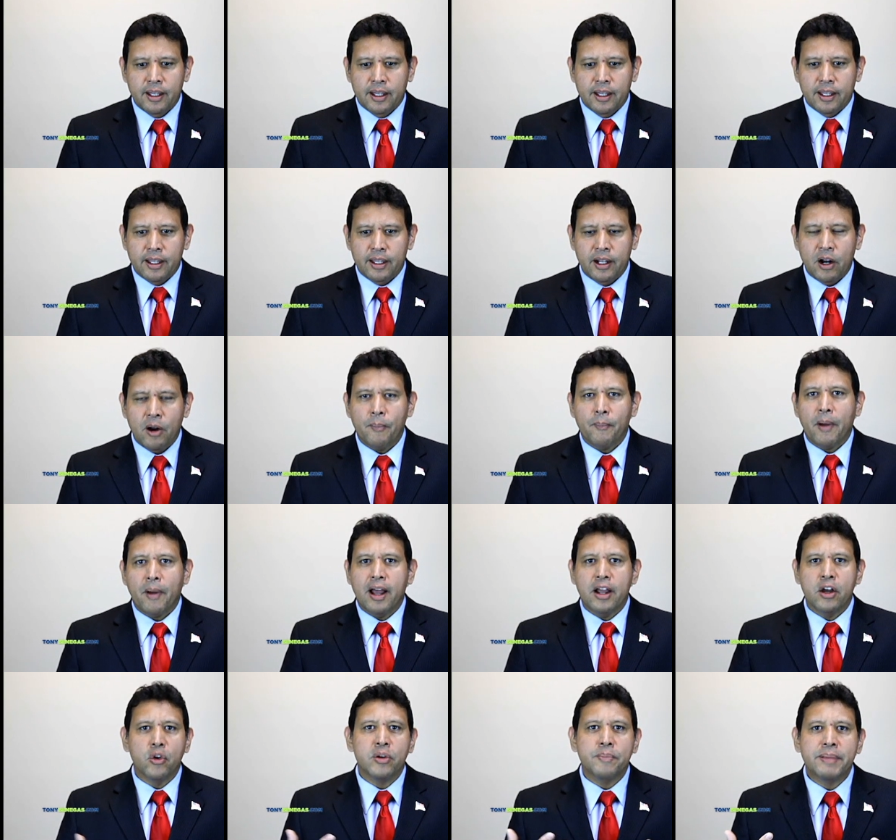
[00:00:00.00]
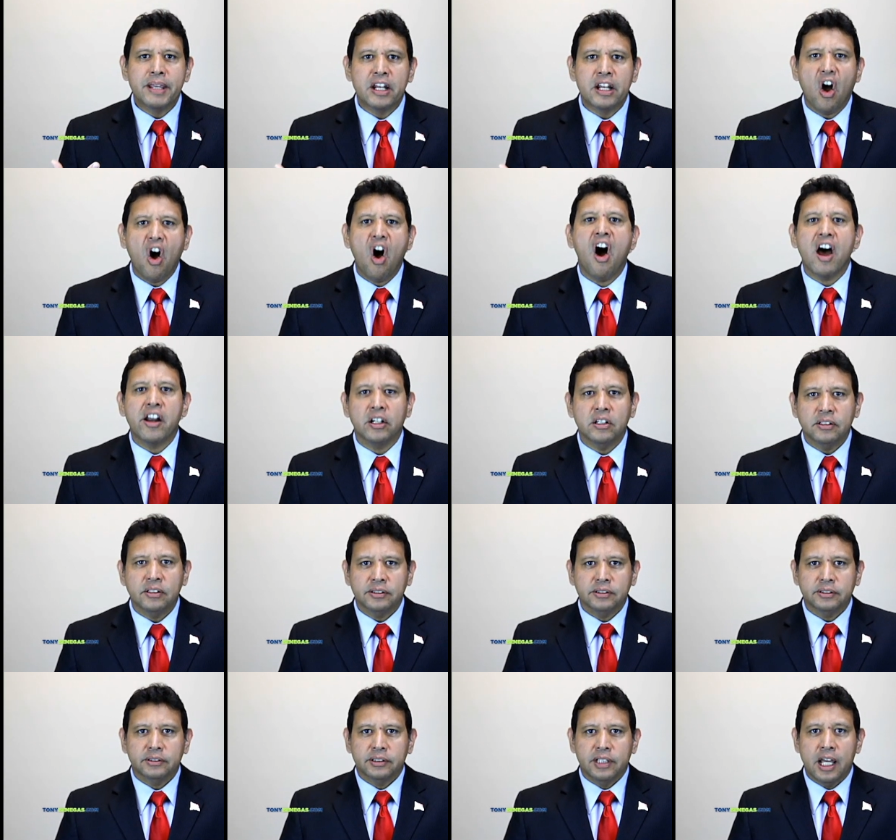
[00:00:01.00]
You know, it would be an honor
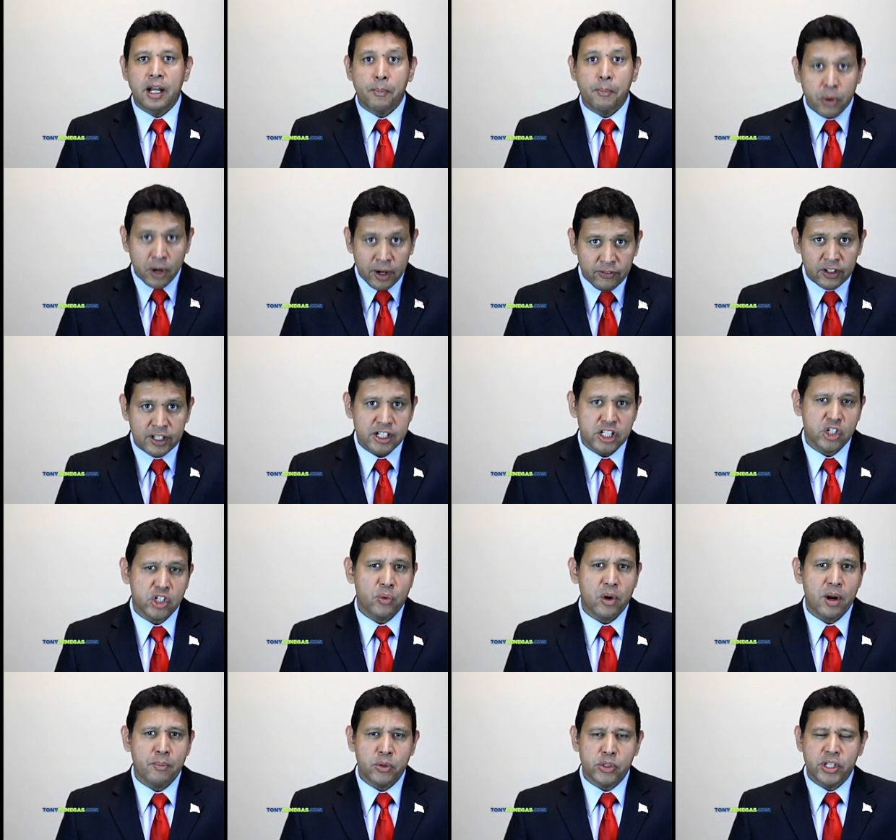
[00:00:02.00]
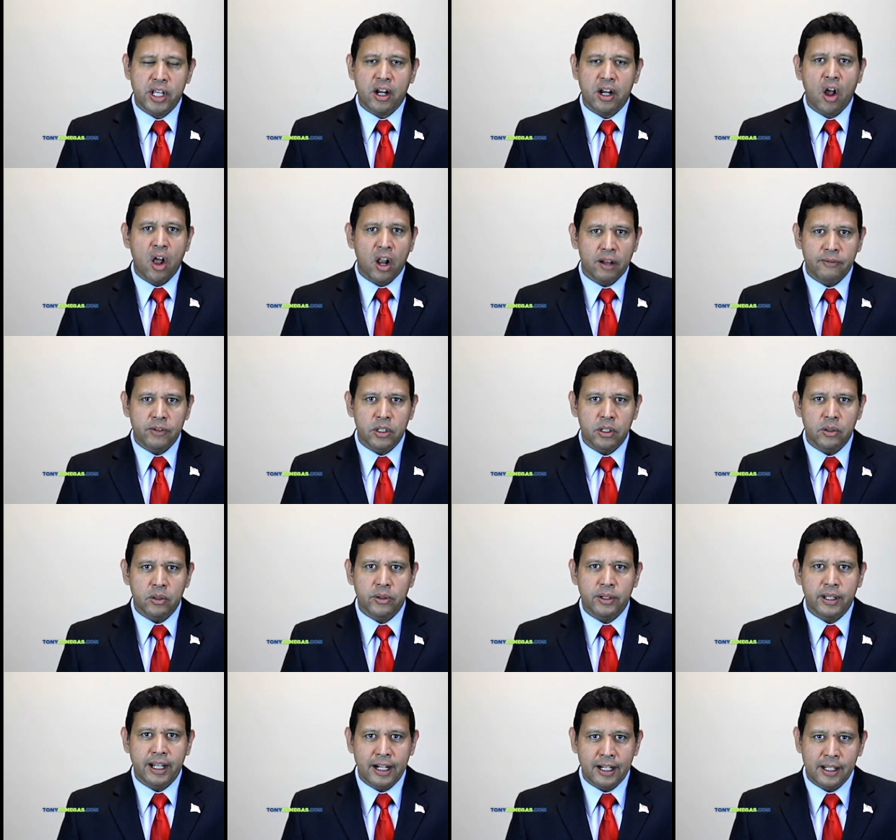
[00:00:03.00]
and a privilege to represent all of you
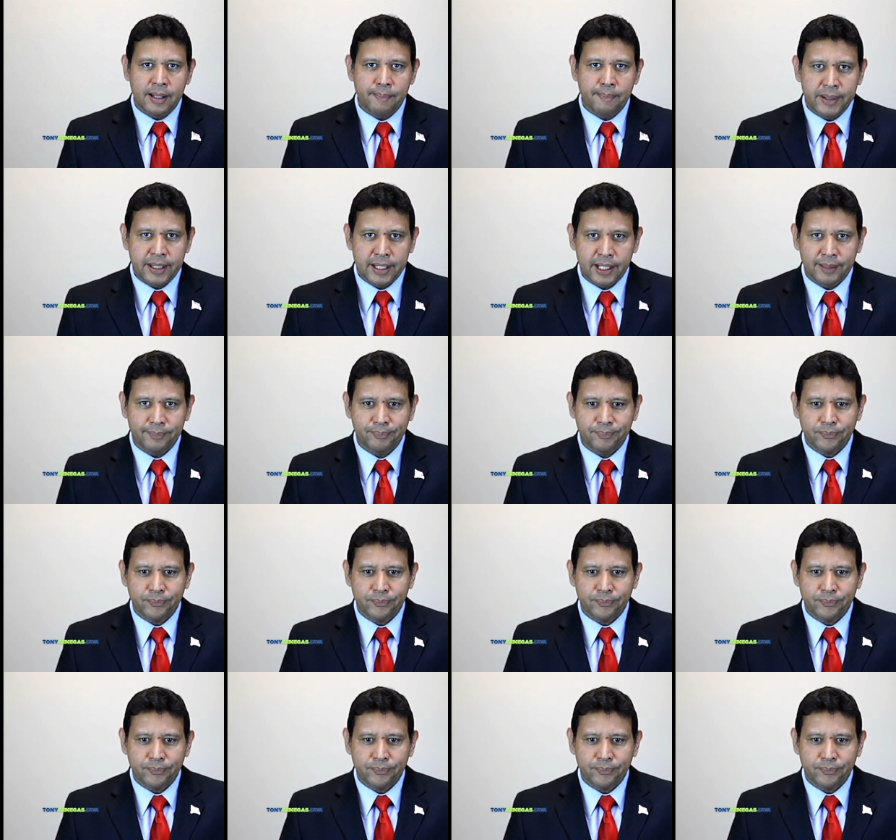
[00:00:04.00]
in Olympia.